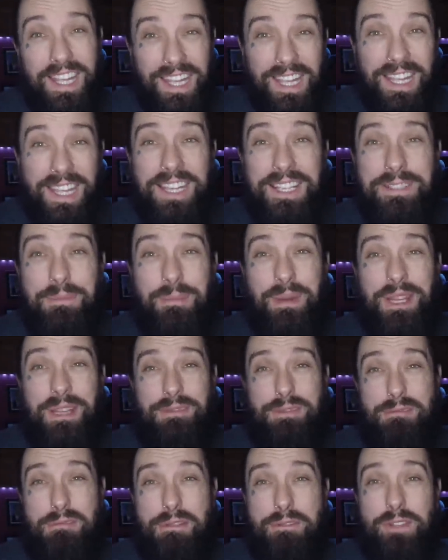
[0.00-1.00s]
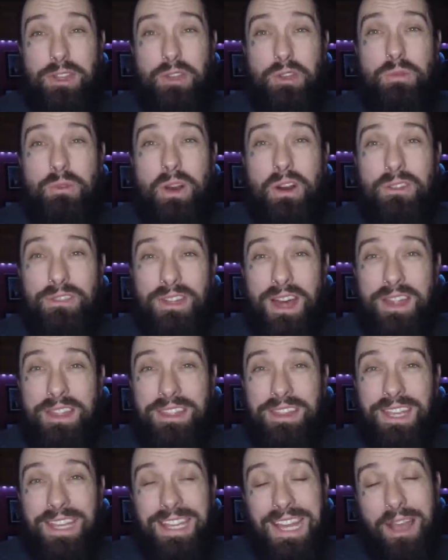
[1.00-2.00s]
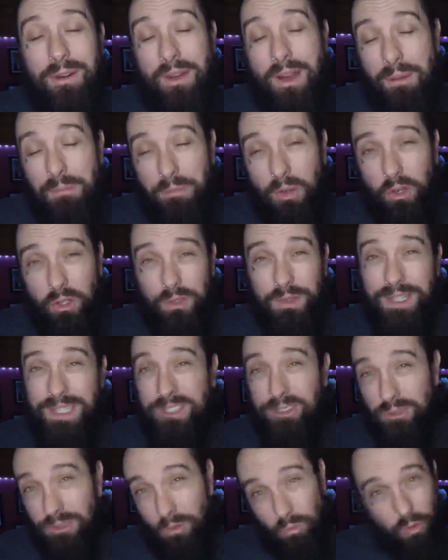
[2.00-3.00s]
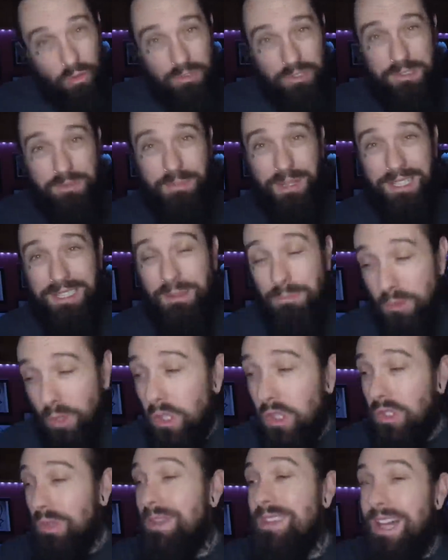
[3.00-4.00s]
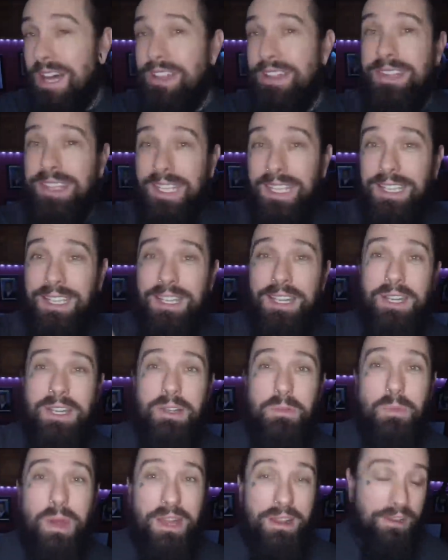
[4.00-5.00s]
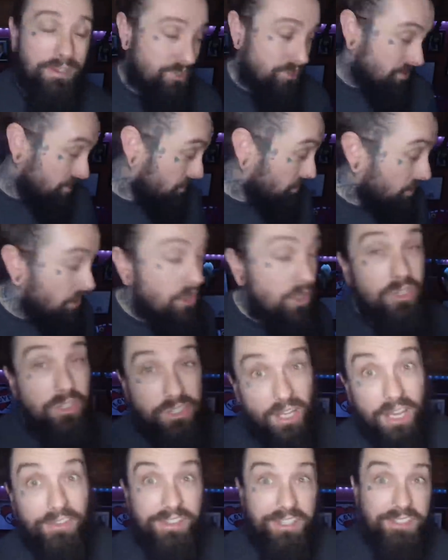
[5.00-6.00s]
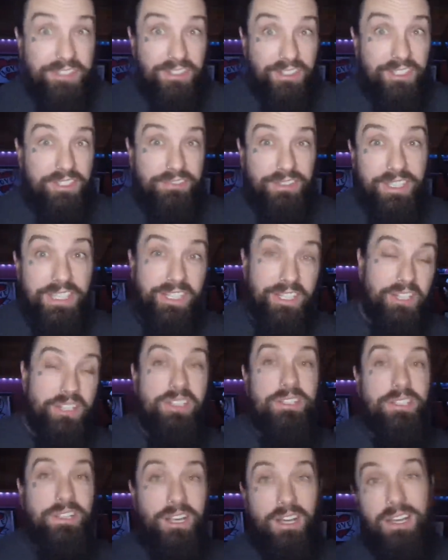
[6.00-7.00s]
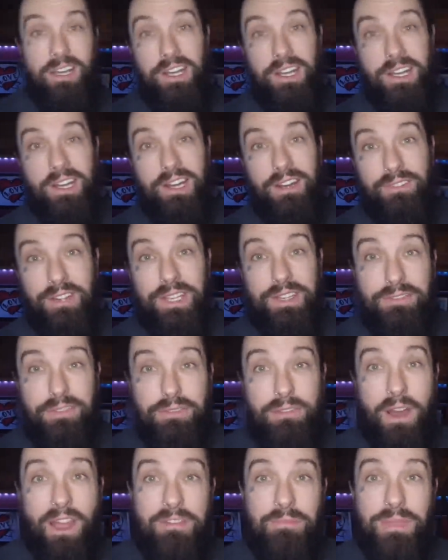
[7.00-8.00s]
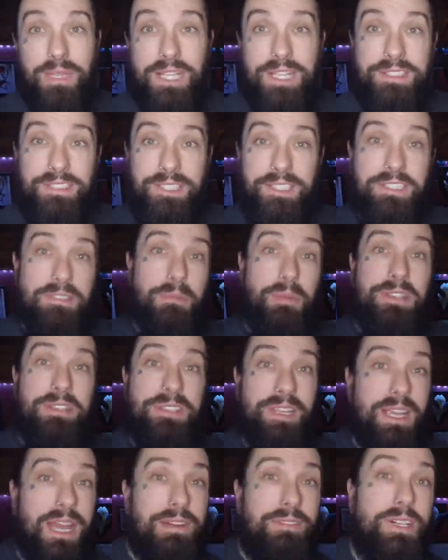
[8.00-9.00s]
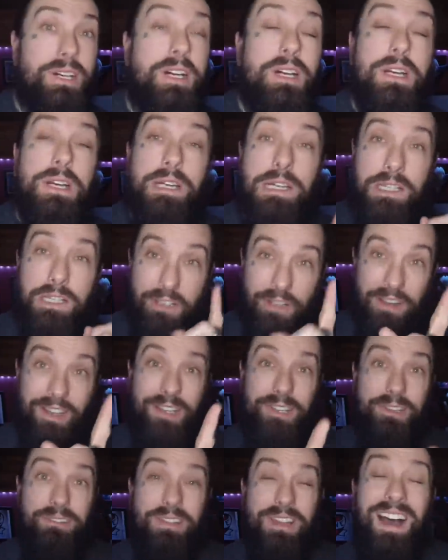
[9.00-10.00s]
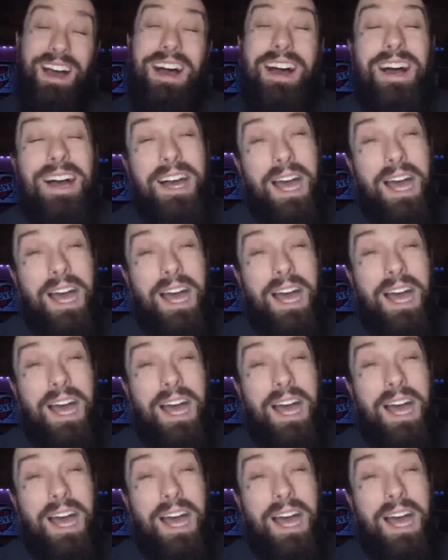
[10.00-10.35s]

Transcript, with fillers: Here's a bit of a review on that thing. Now, I'm not doing this all at once because I'm not doing that thing where I just go, yeah, this thing's really good. I've had it for 5 minutes and it's the best thing ever. I'm not going to do that.